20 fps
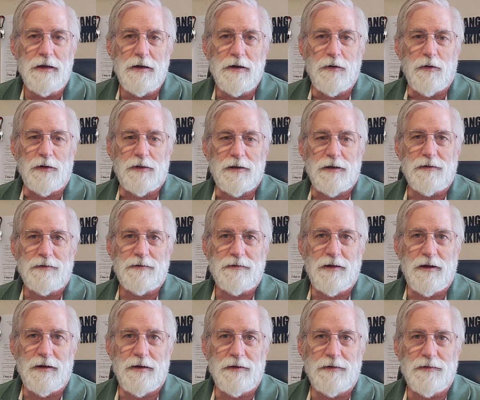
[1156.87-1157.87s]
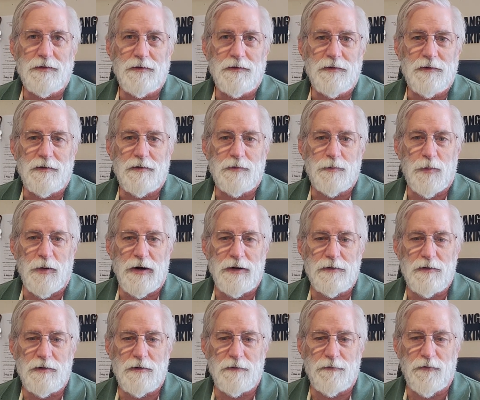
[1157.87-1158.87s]
What this does is it
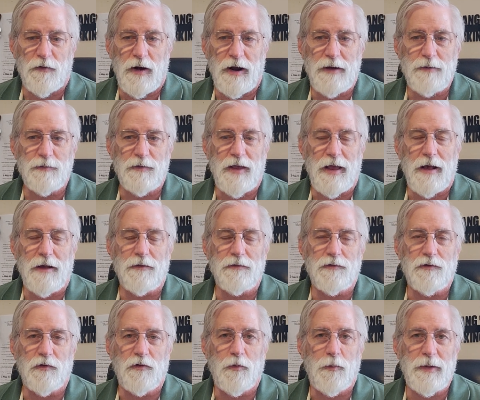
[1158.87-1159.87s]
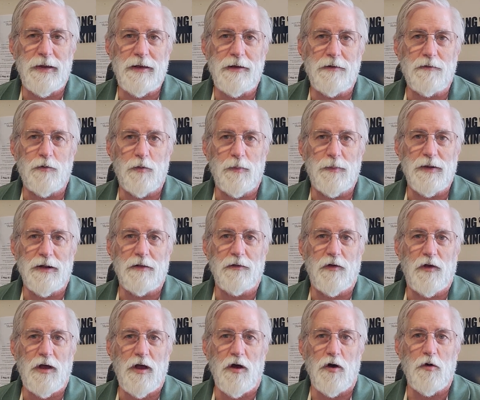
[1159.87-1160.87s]
spreads the frames out so the bees will build the
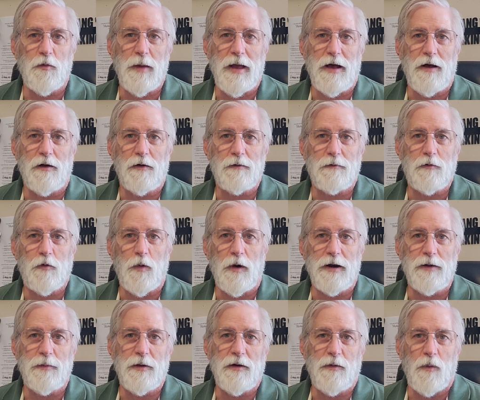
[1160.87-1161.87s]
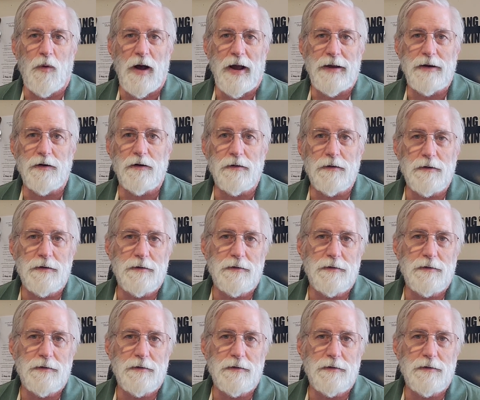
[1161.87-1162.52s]
comb out quite a bit wider,